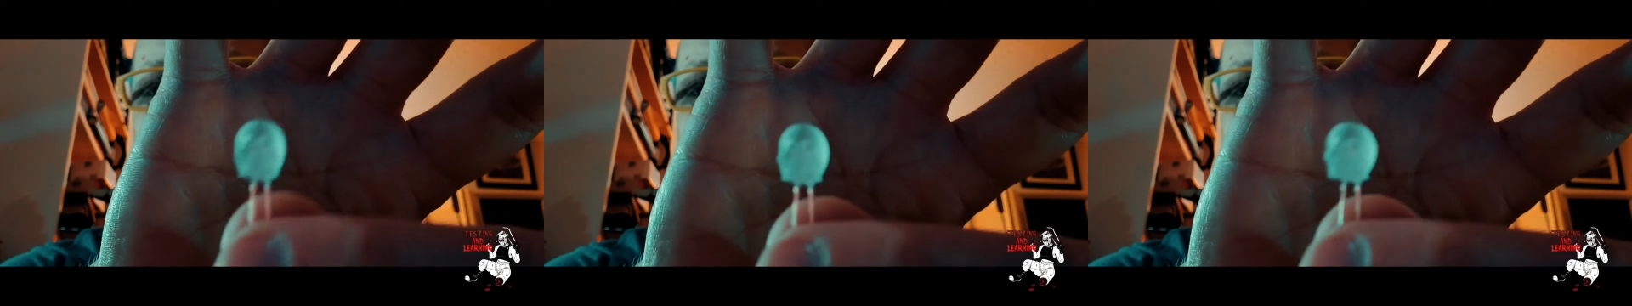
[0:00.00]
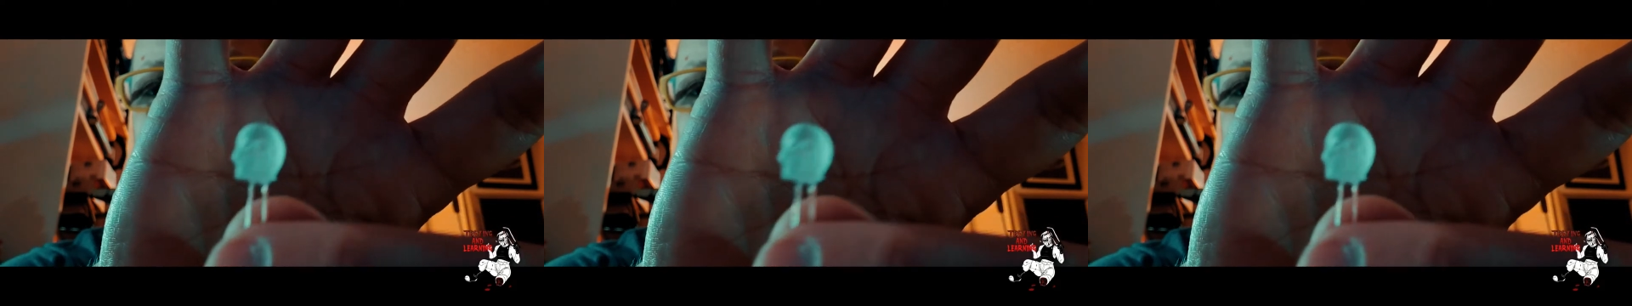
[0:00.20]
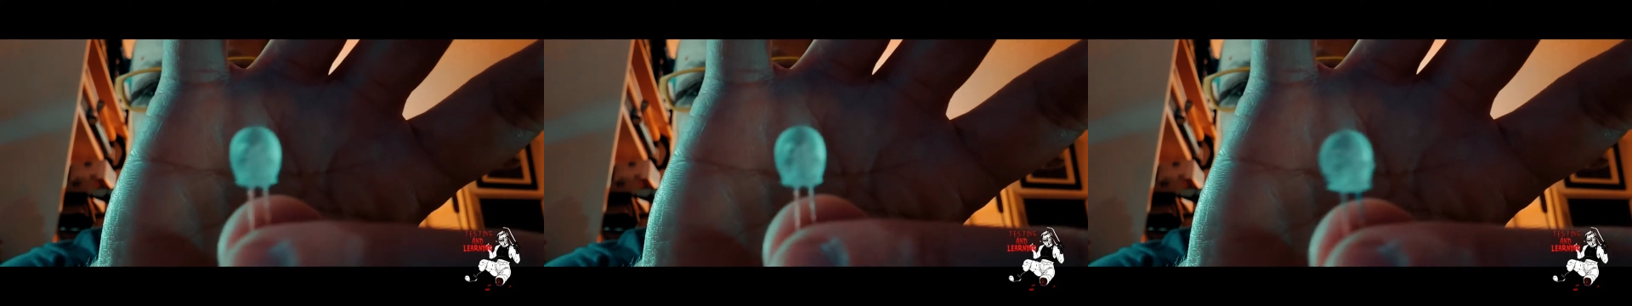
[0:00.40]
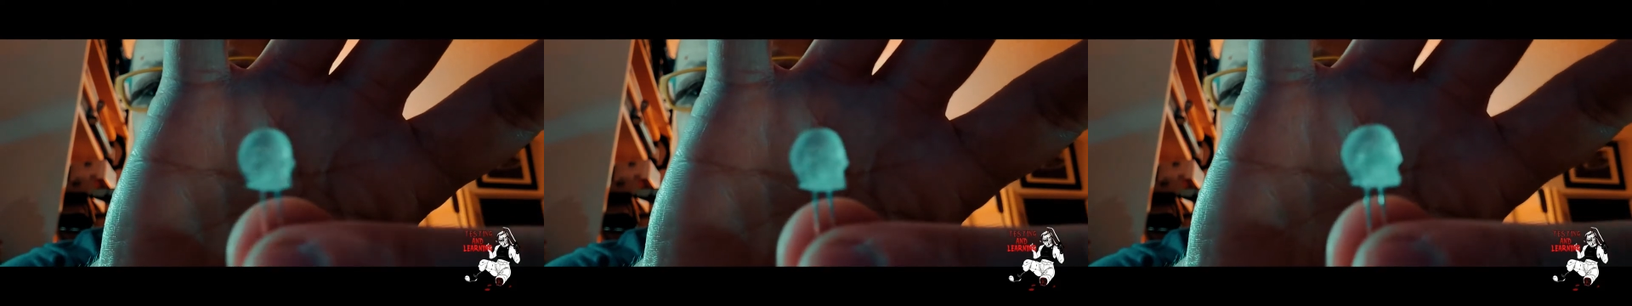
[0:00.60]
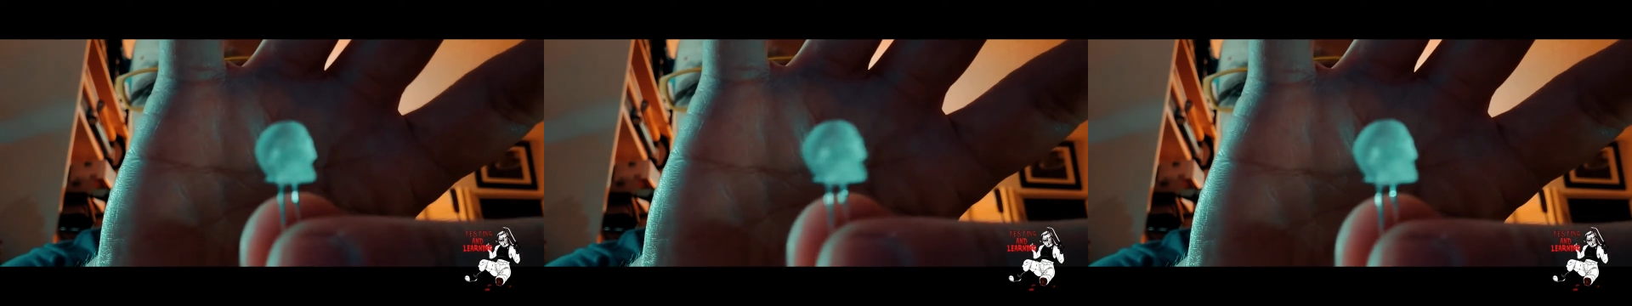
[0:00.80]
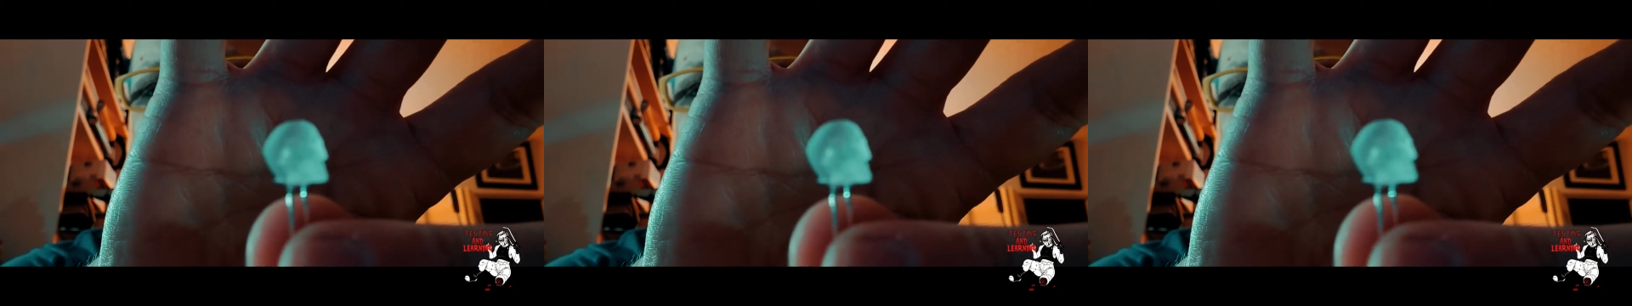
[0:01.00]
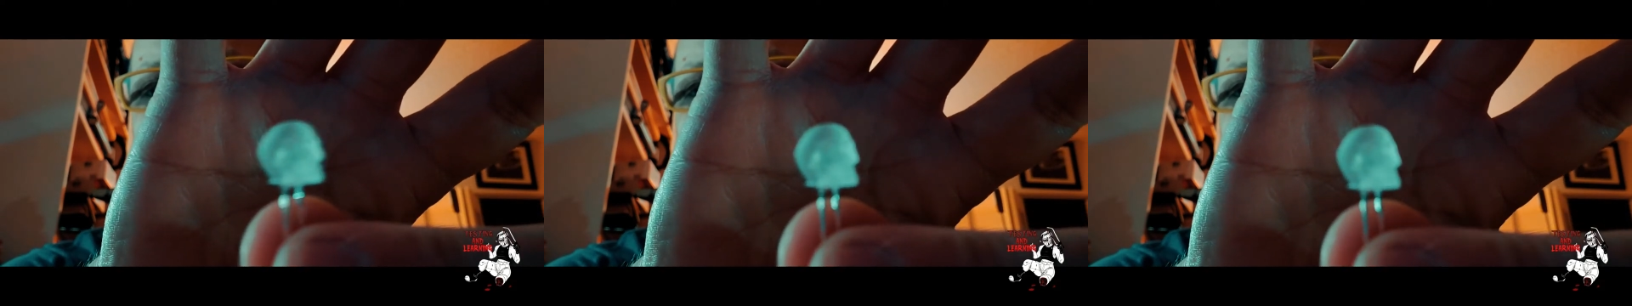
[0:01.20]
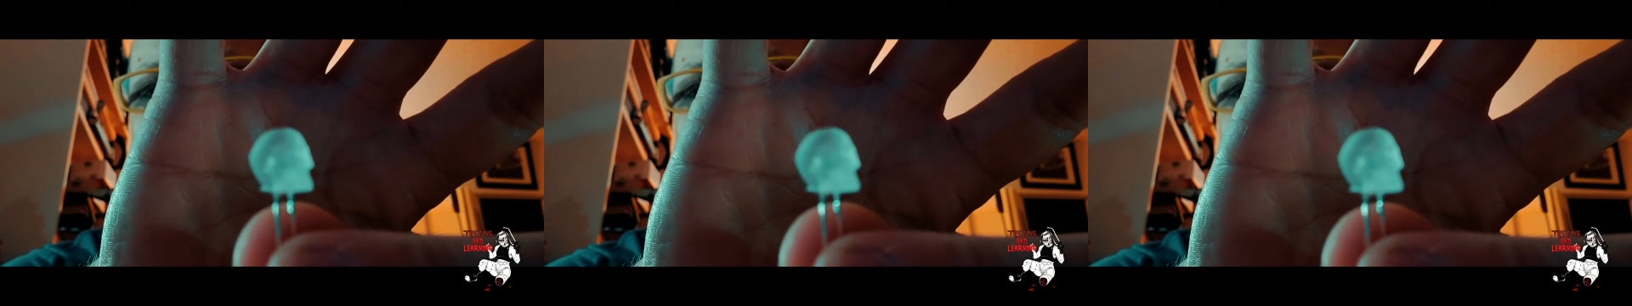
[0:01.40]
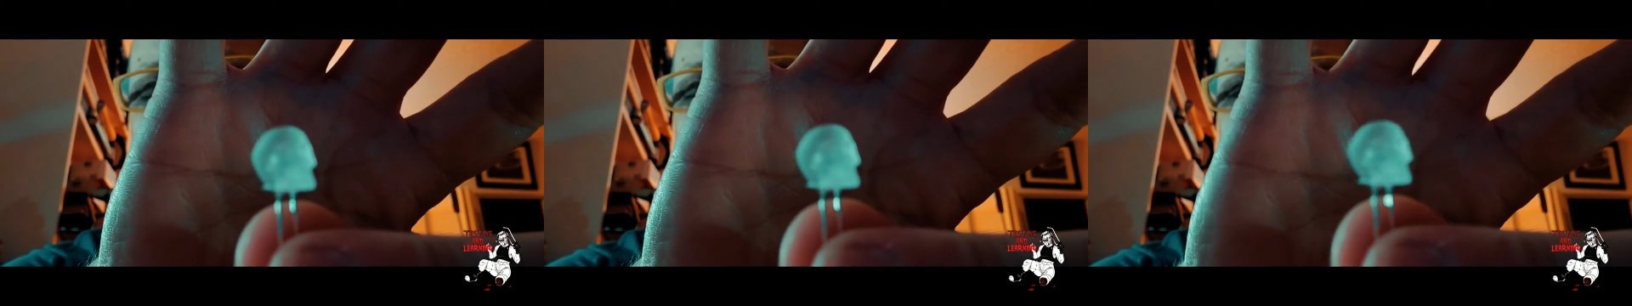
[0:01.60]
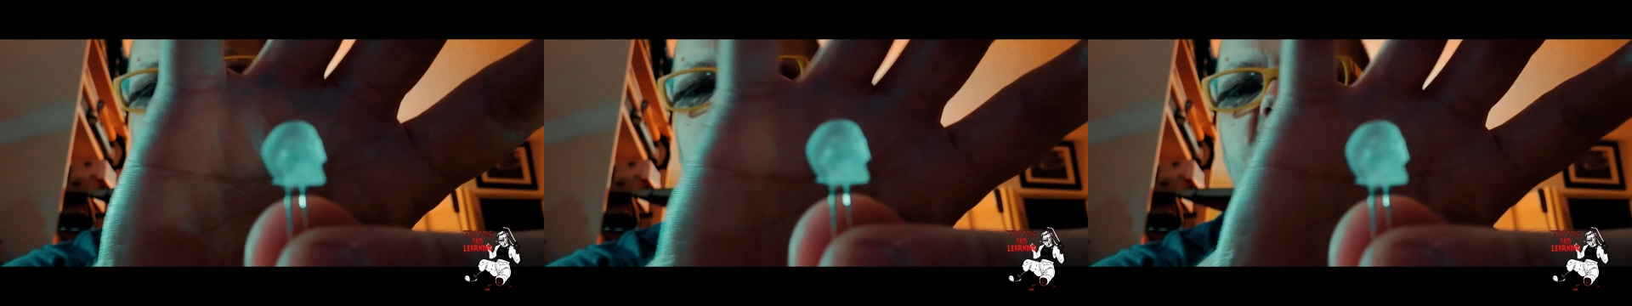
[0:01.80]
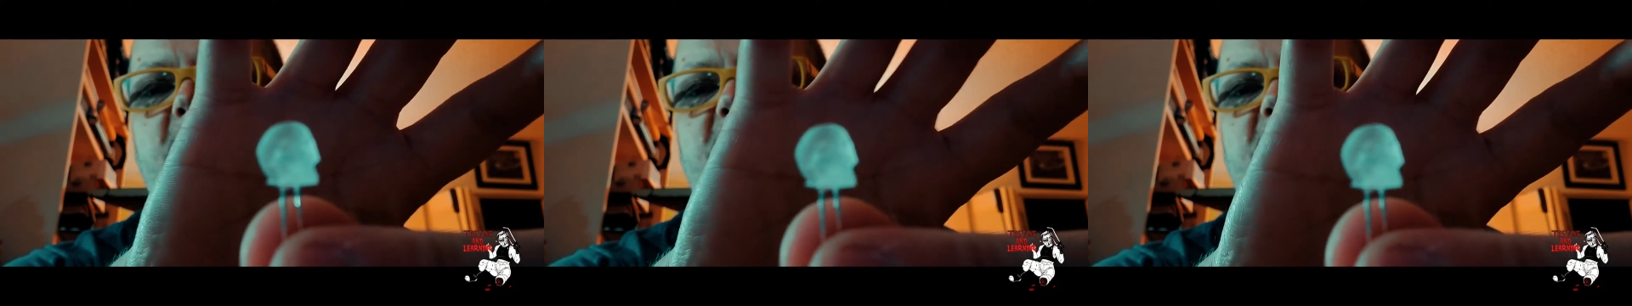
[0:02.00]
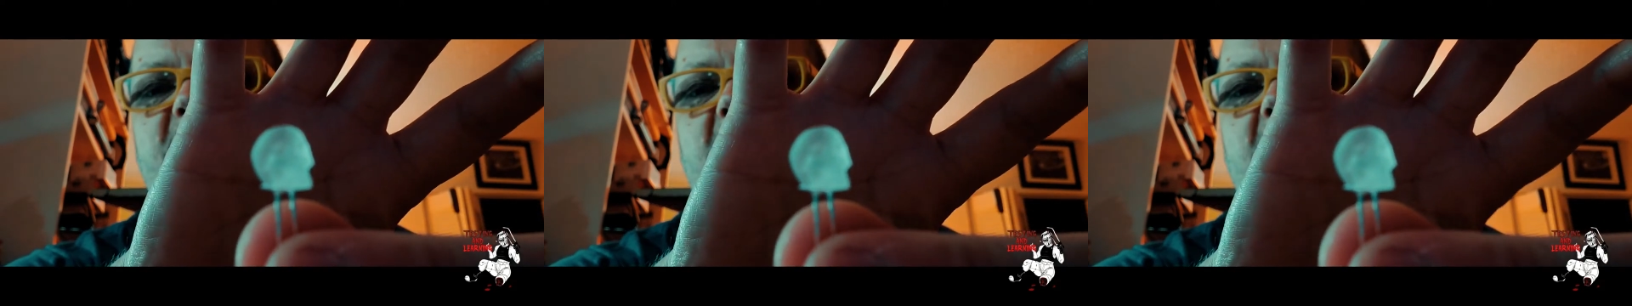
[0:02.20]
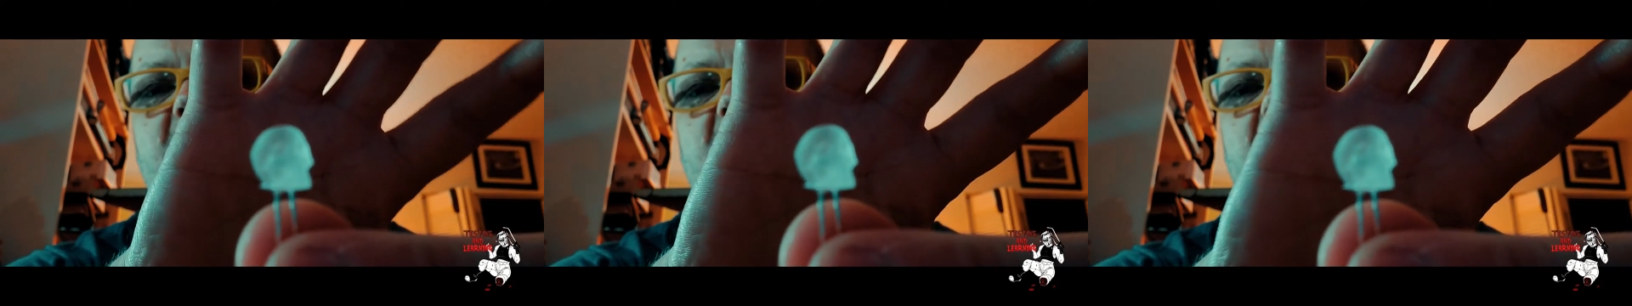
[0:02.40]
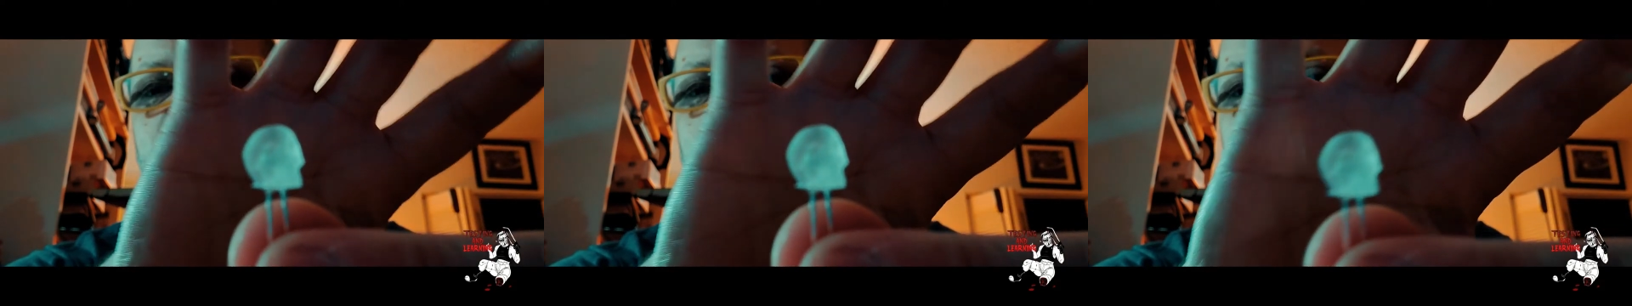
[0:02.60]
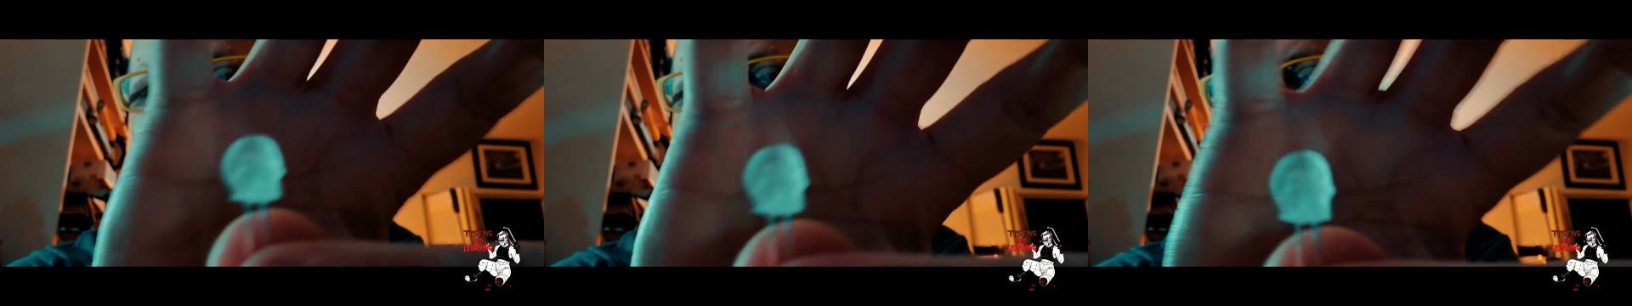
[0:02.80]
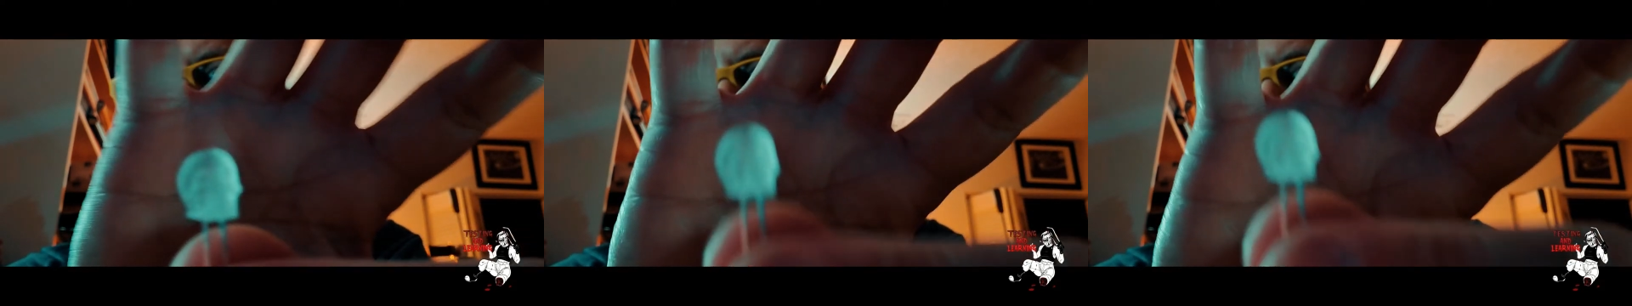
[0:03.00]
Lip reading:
Nobody's mouth can be seen.